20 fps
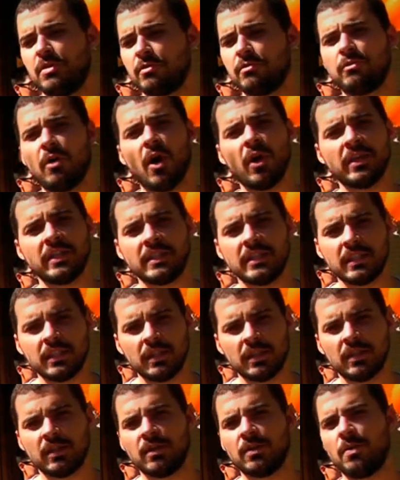either
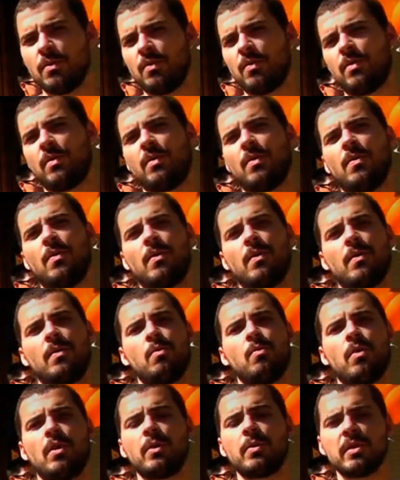volunteer or, or
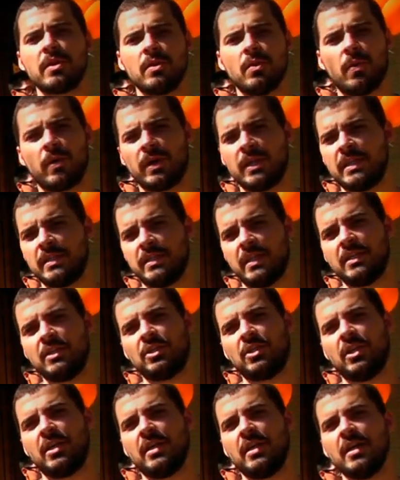work with the
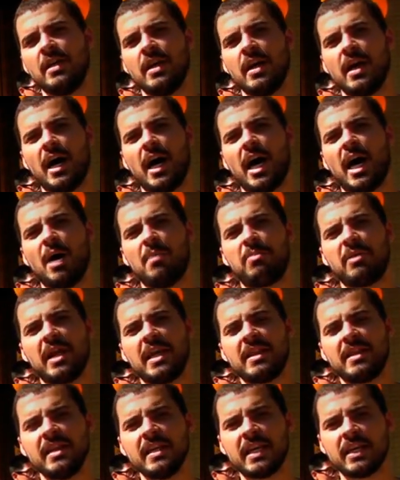organization. Uh, but
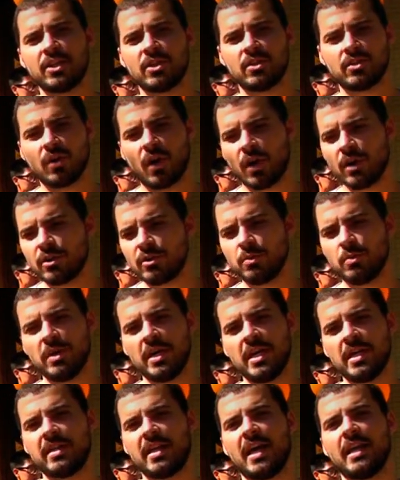I think it starts
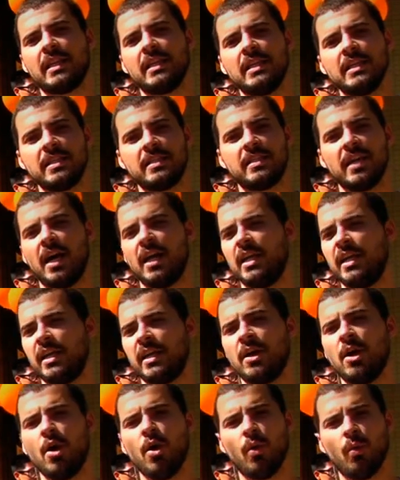with at least
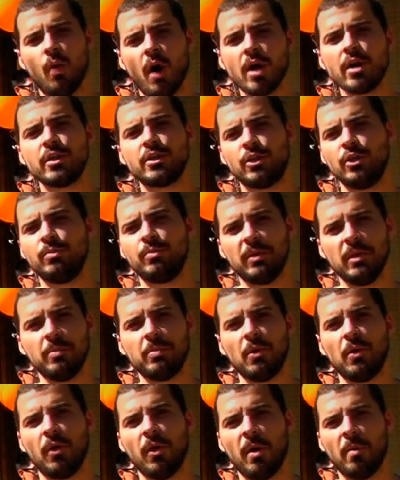telling one or two
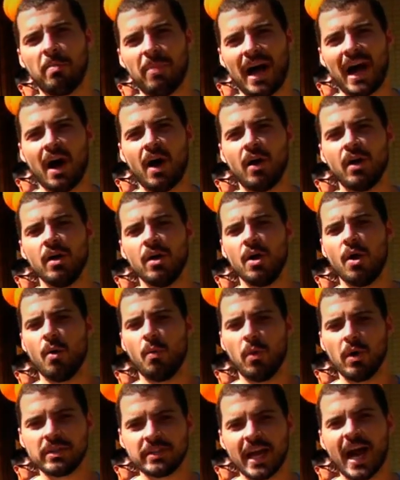people about
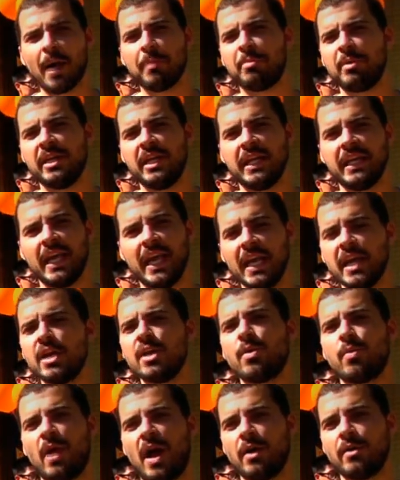what's happening in
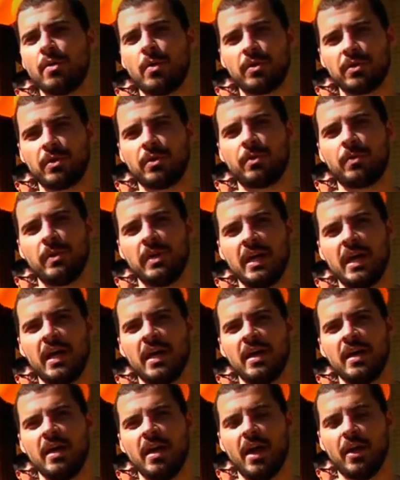and around North
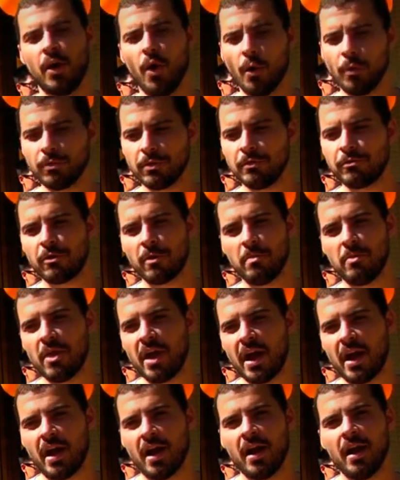Korea. And hopefully from
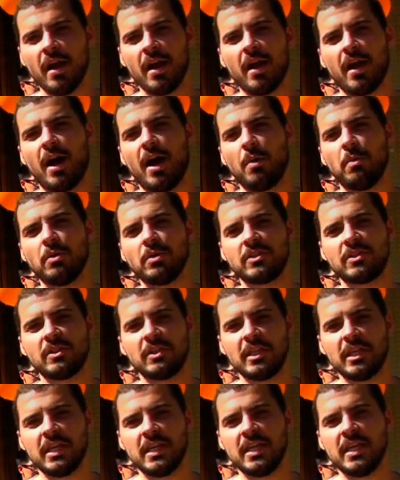there, uh, we'll
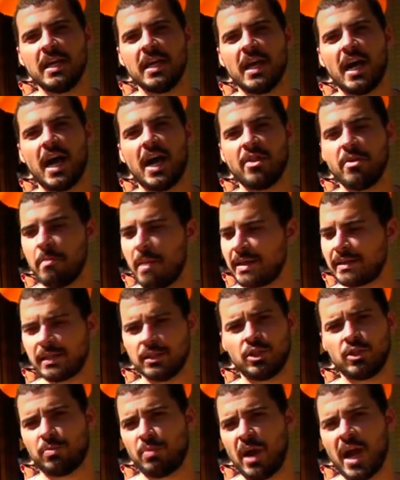see uh, the
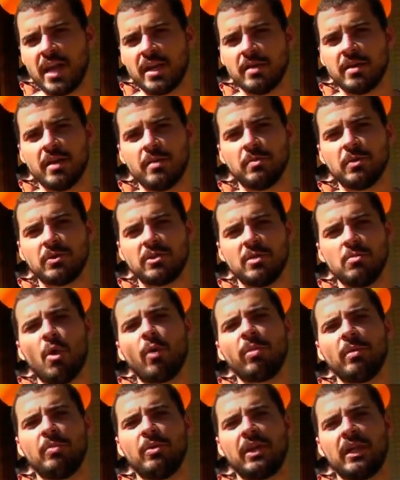message spread and, and, we'll see
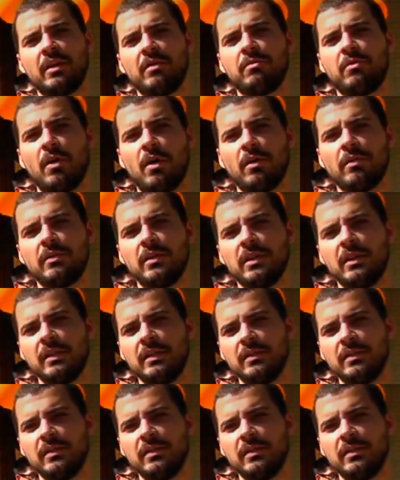more people get involved